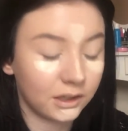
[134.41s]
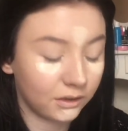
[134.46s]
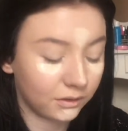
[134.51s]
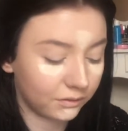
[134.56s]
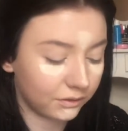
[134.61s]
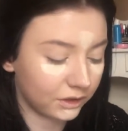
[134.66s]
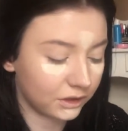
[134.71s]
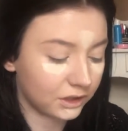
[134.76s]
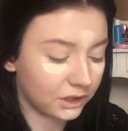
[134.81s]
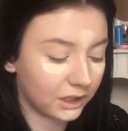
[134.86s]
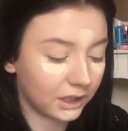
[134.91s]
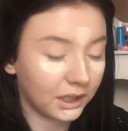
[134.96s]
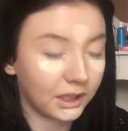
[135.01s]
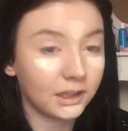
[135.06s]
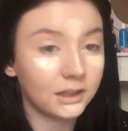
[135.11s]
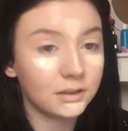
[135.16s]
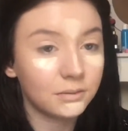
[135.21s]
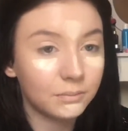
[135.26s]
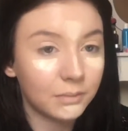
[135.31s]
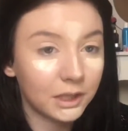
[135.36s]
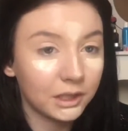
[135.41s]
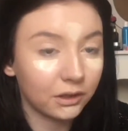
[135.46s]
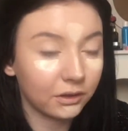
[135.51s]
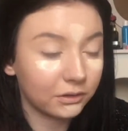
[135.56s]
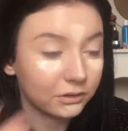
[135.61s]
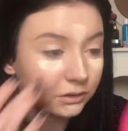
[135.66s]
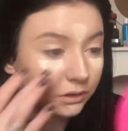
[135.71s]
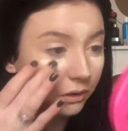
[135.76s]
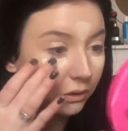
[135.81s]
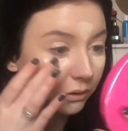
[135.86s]
obviously my
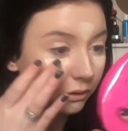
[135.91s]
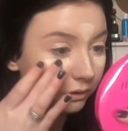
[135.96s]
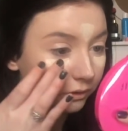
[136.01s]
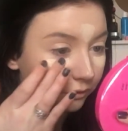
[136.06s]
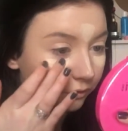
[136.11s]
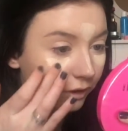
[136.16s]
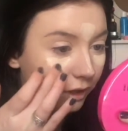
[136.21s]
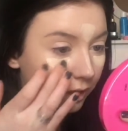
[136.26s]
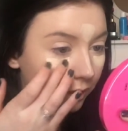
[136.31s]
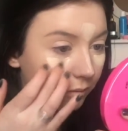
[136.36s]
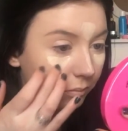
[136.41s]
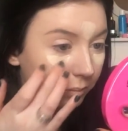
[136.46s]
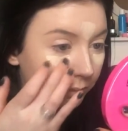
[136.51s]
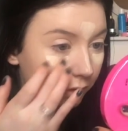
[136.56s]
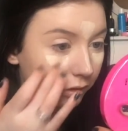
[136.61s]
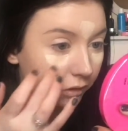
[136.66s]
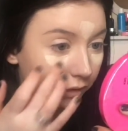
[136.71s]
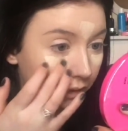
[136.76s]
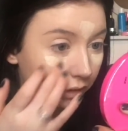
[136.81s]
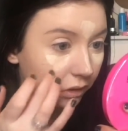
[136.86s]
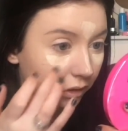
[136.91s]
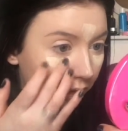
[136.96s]
dogs got hold of it. But